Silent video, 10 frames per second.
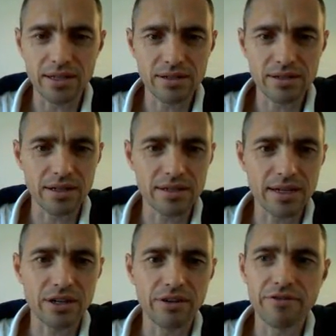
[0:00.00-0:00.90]
It's it's
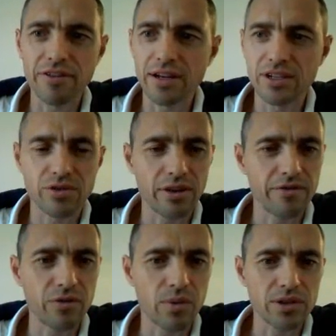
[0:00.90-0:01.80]
actually fairly
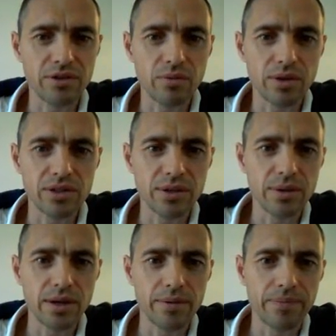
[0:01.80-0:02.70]
straightforward once you once
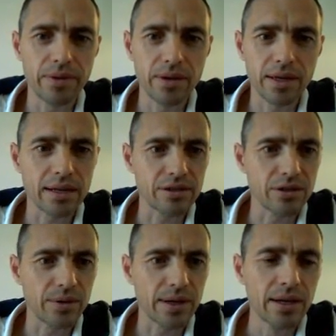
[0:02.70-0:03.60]
you um, get to
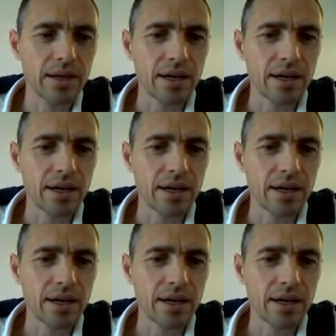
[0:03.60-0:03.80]
do it.